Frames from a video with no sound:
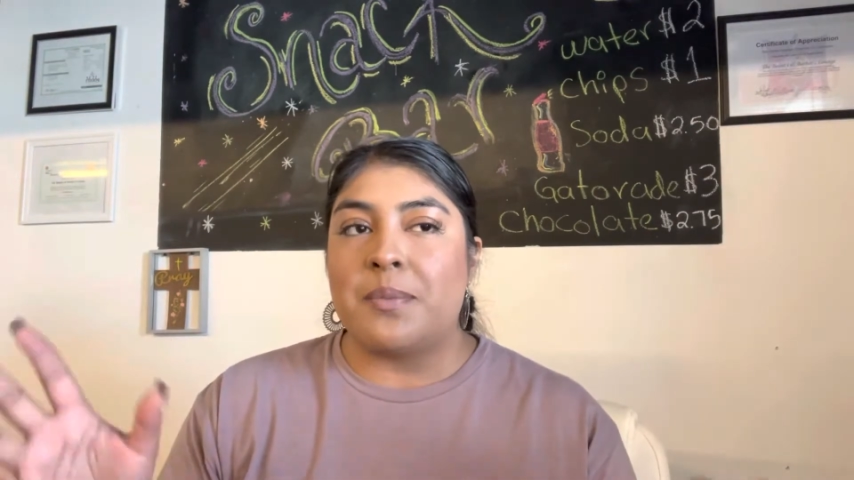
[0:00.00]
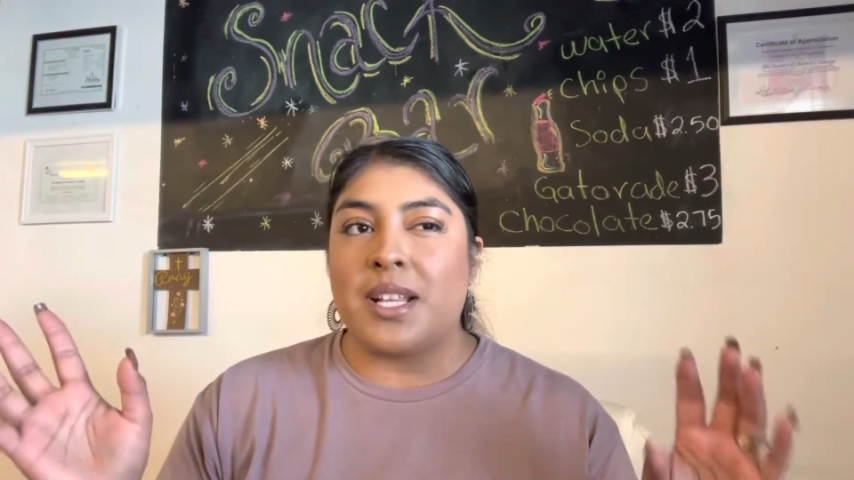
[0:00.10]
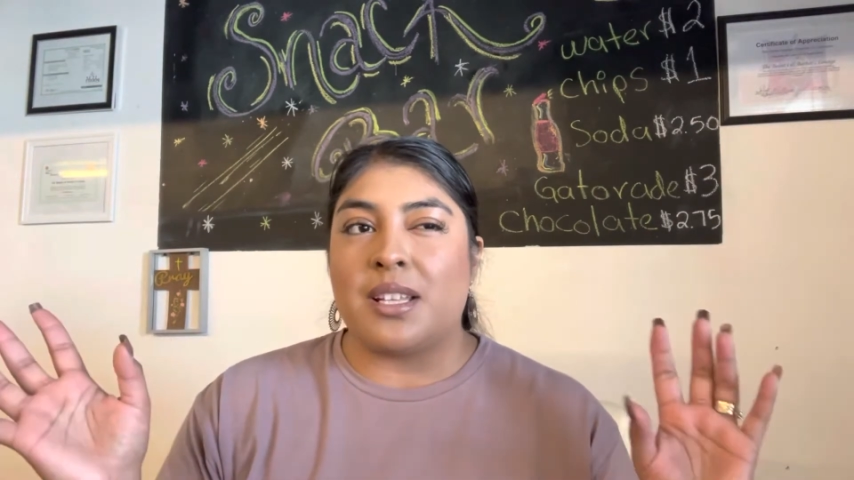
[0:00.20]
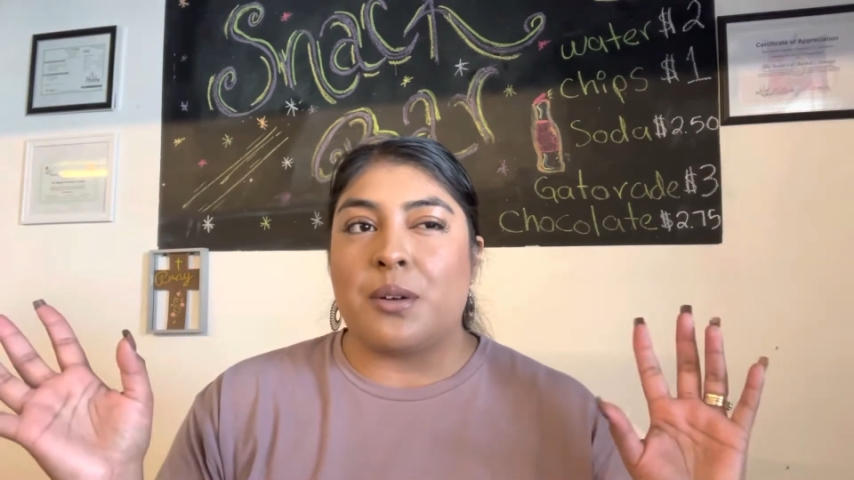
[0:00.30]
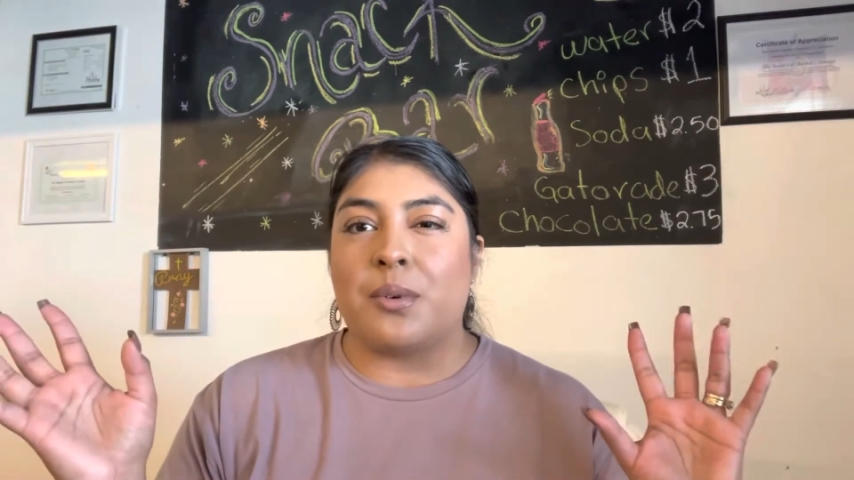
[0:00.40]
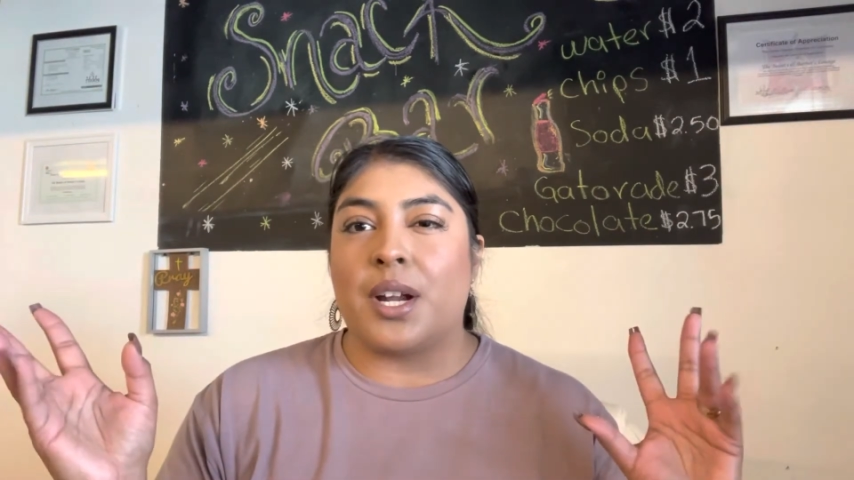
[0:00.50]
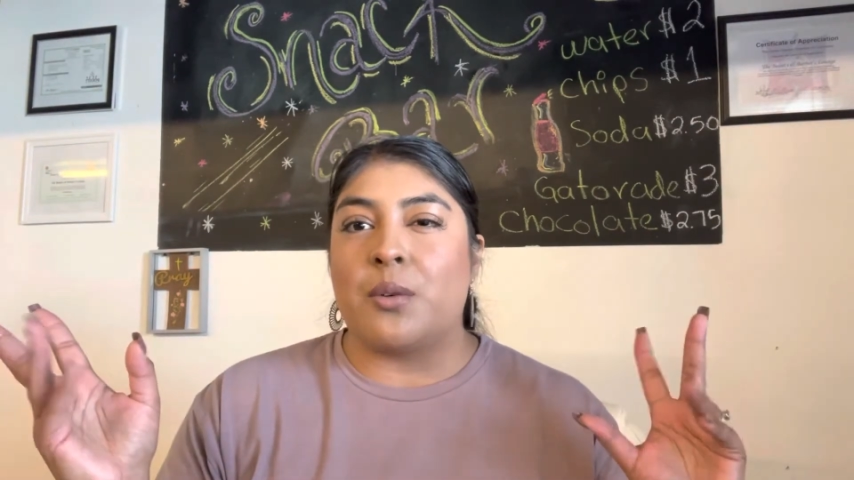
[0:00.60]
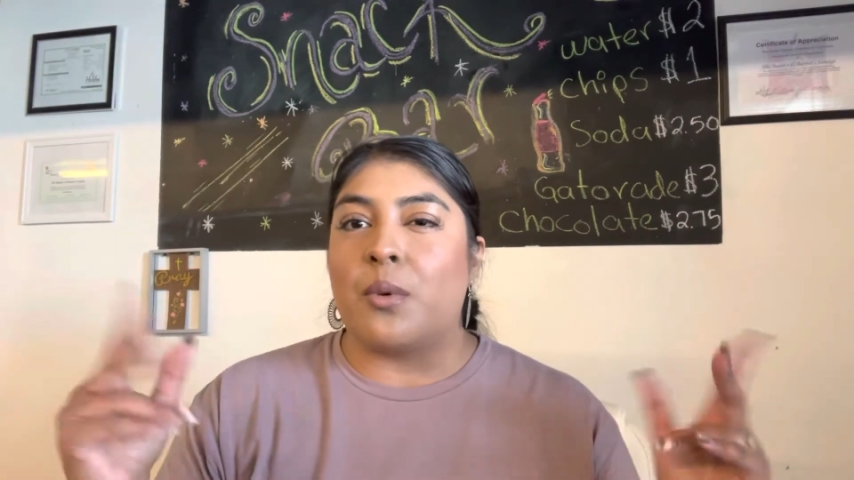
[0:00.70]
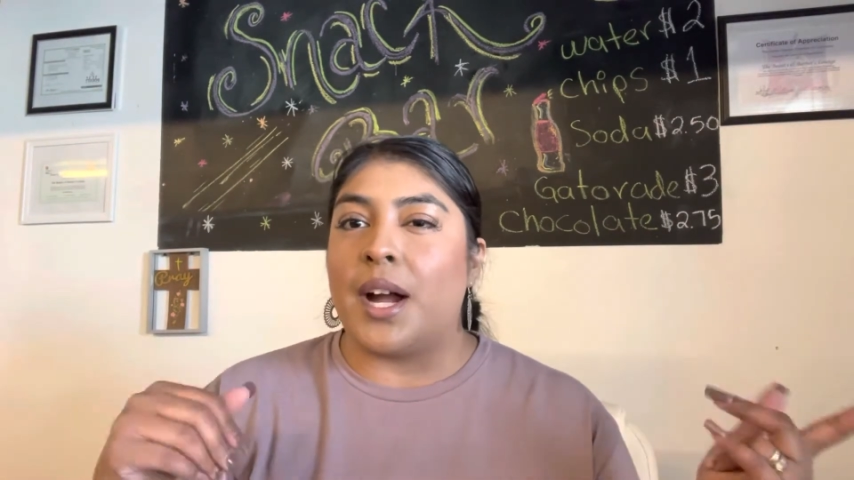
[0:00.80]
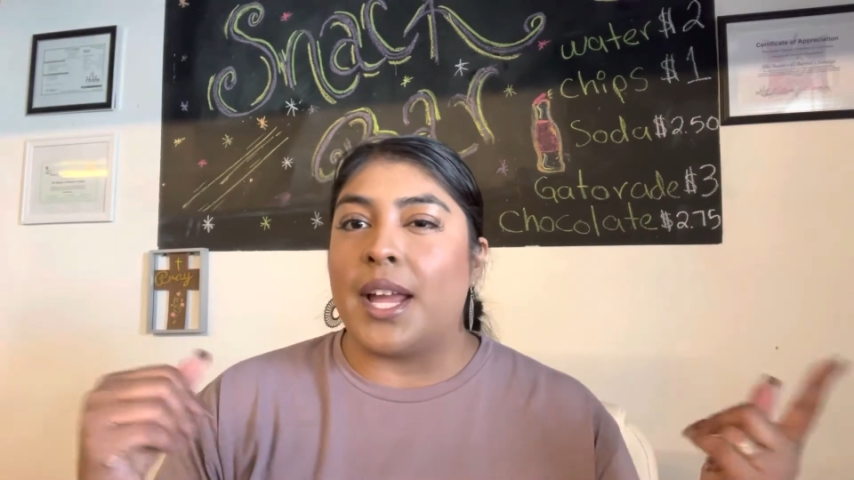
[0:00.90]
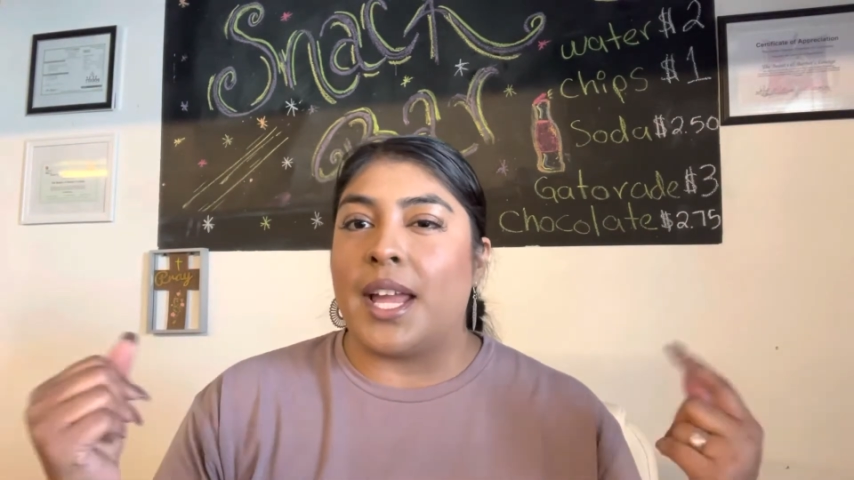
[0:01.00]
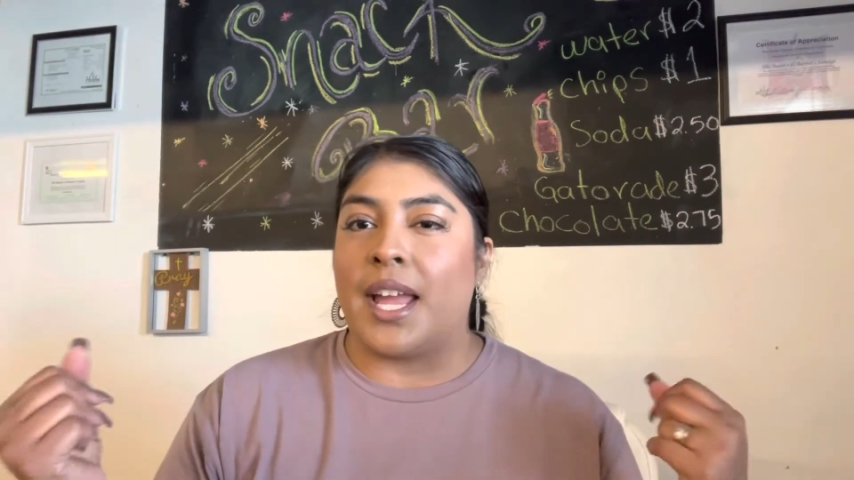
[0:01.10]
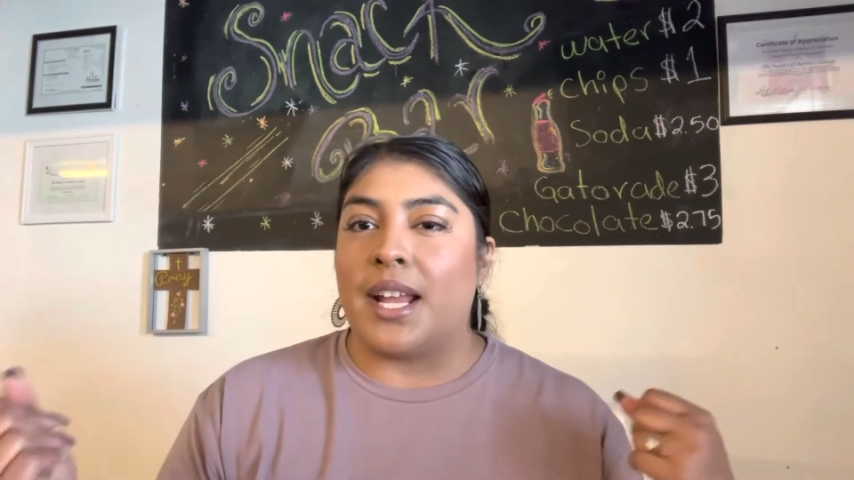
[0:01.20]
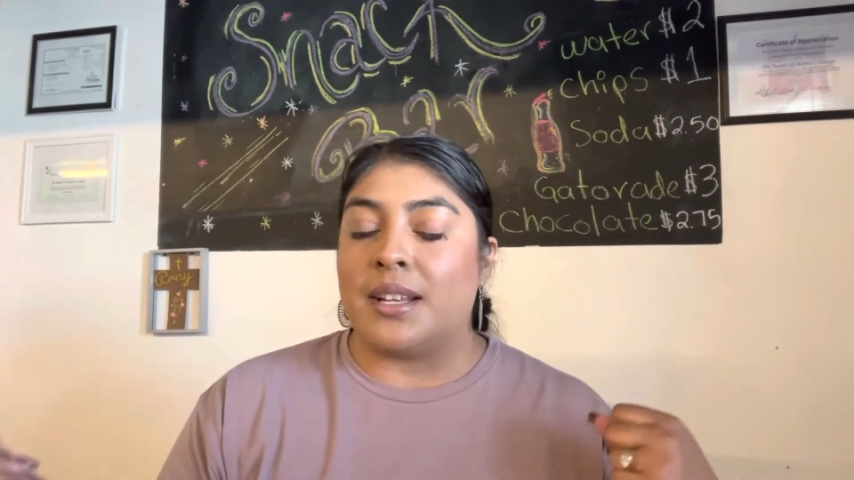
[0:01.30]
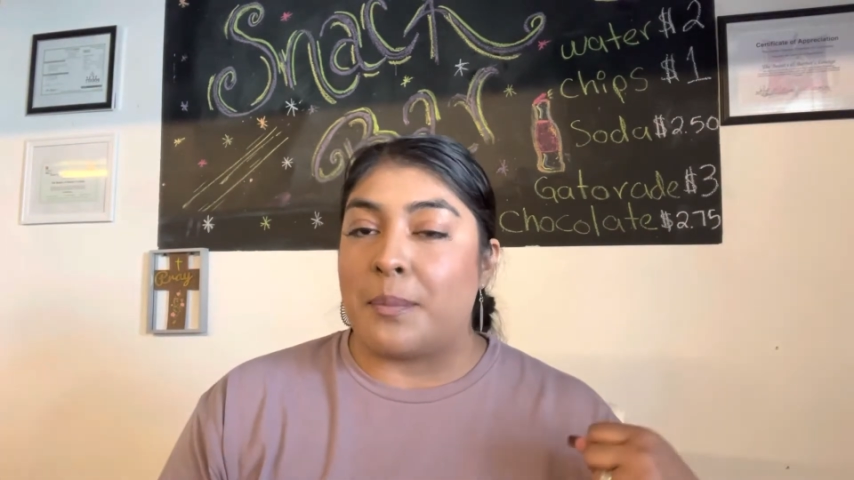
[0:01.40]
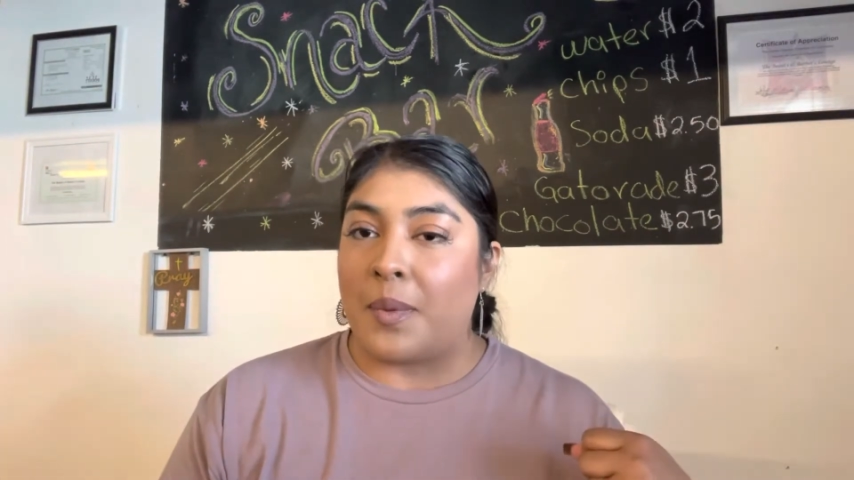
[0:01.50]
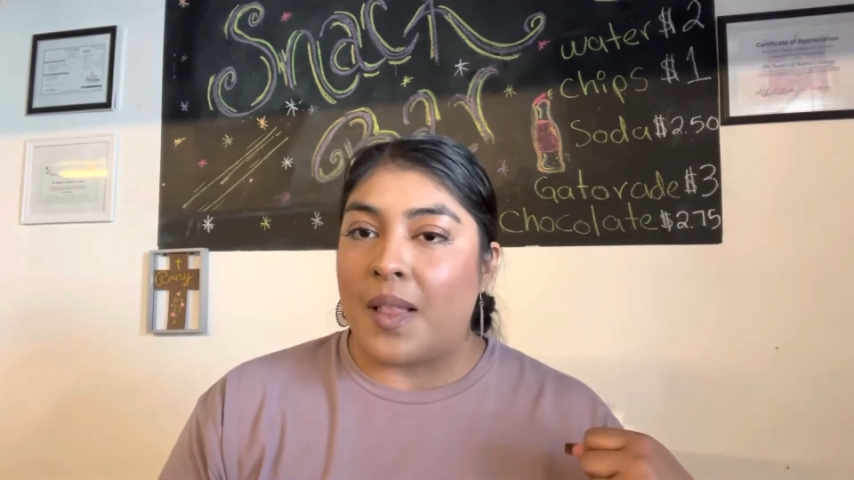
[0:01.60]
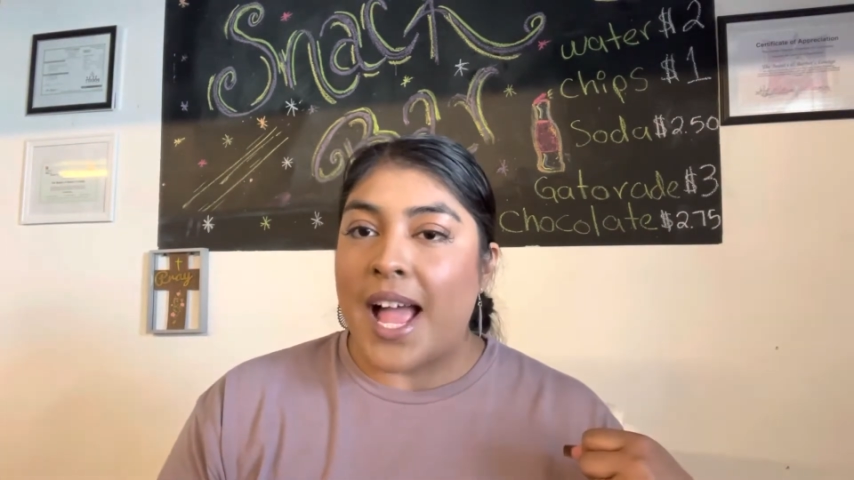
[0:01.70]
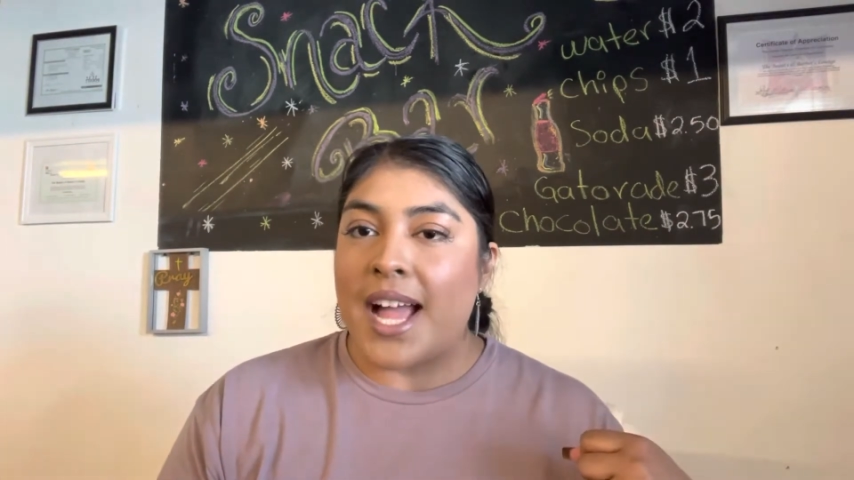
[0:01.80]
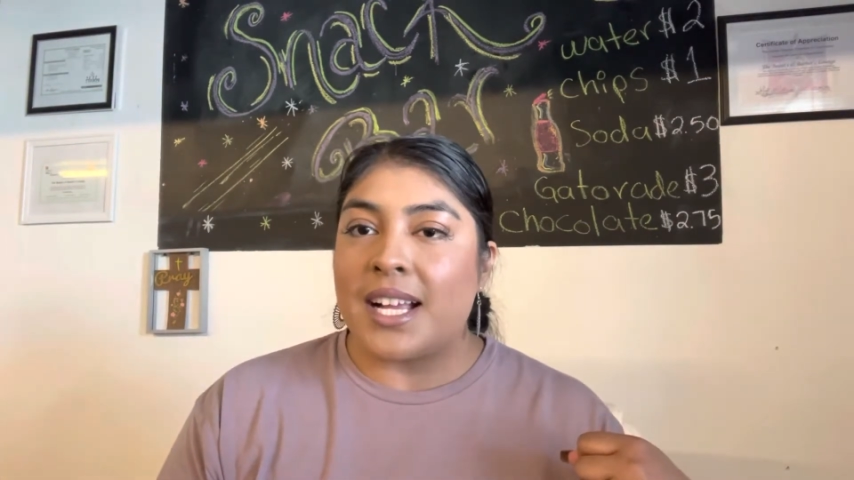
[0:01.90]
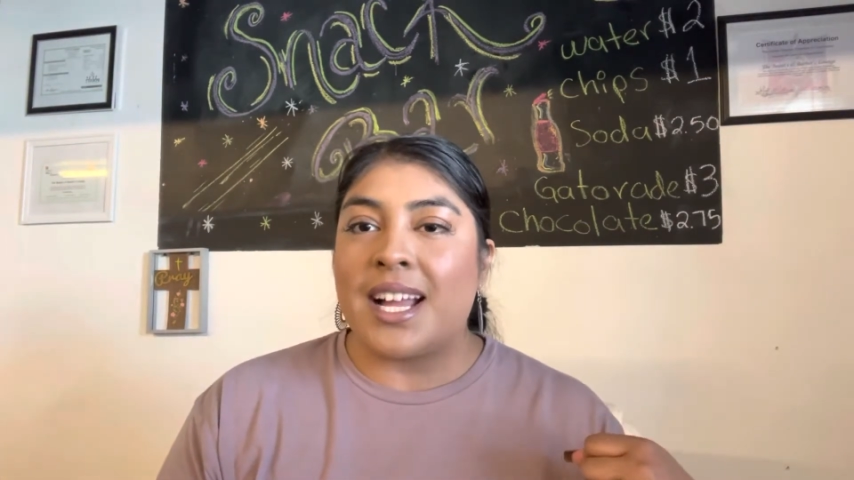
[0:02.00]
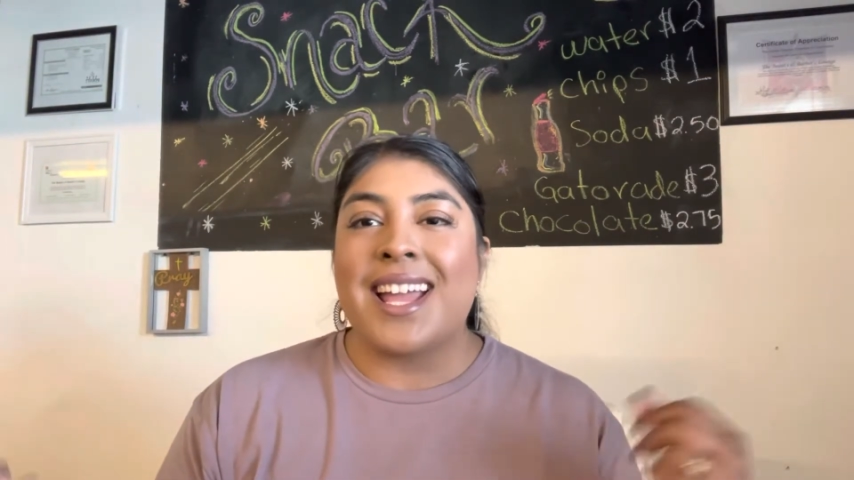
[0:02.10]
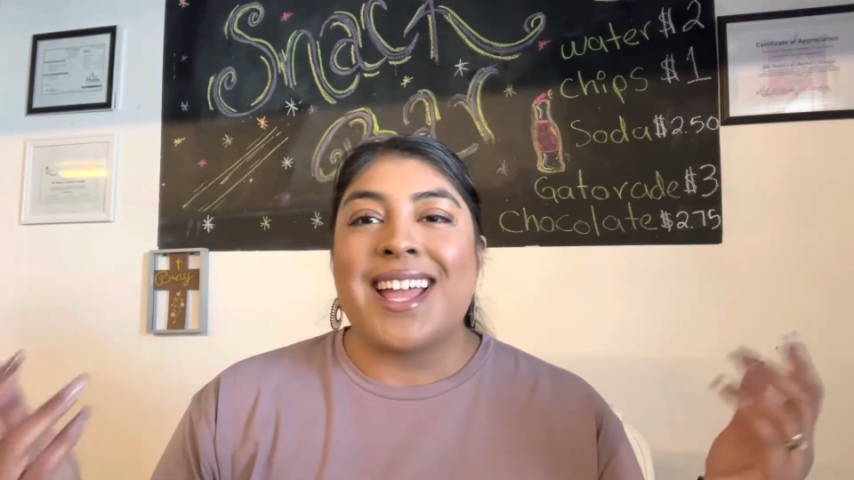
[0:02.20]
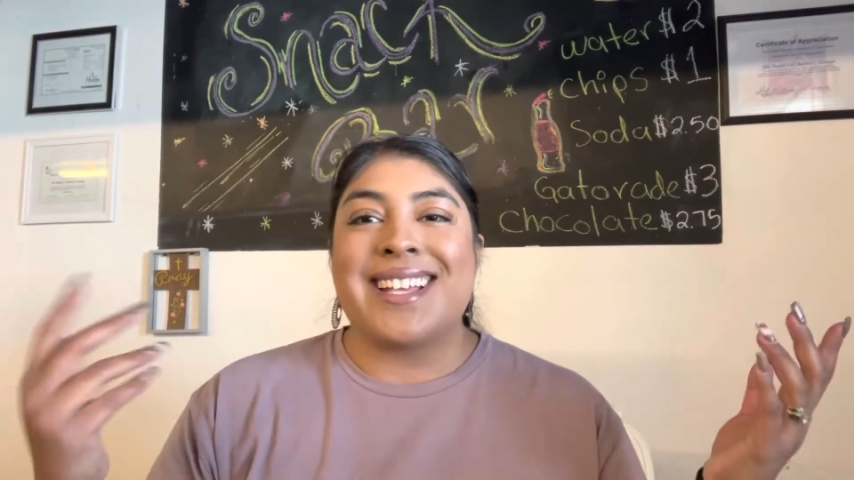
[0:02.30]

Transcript: but they were white and black.